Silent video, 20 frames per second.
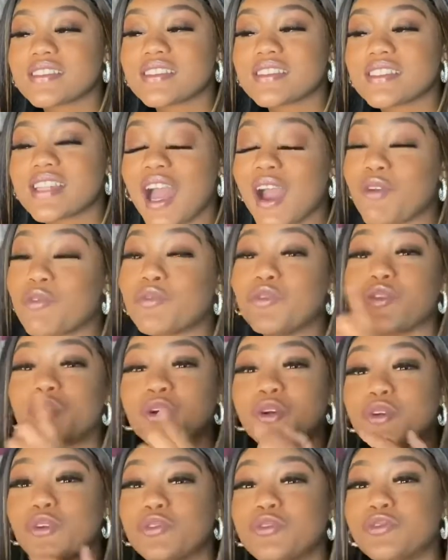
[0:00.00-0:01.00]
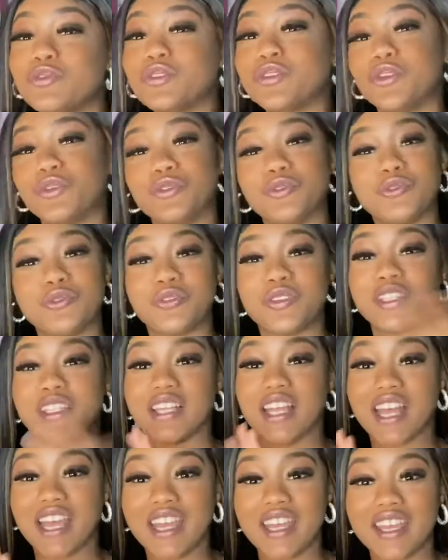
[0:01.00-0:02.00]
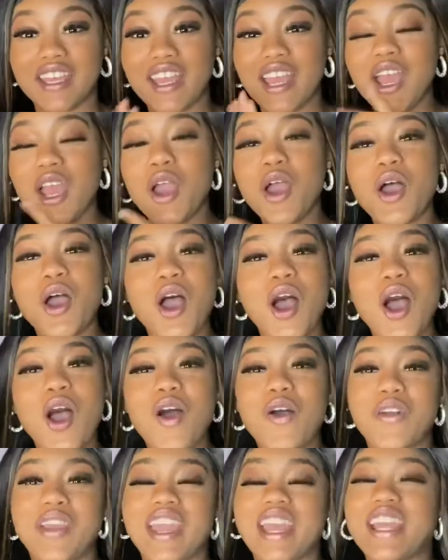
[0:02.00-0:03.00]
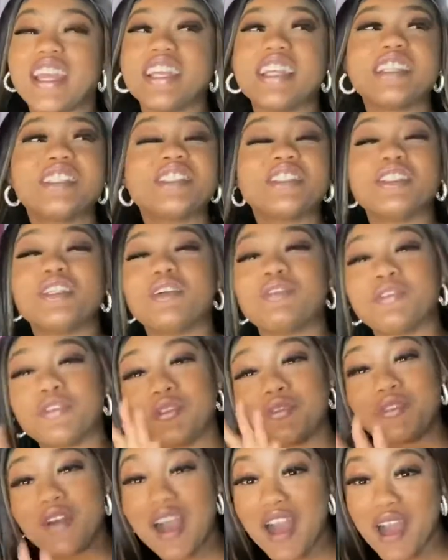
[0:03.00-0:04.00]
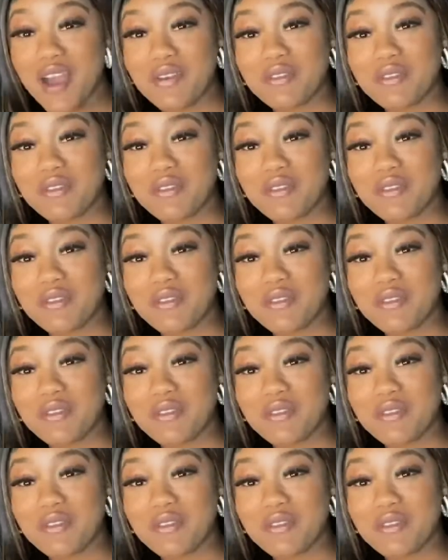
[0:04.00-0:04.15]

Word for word: I'm real goofy, like okay, it's a different vibe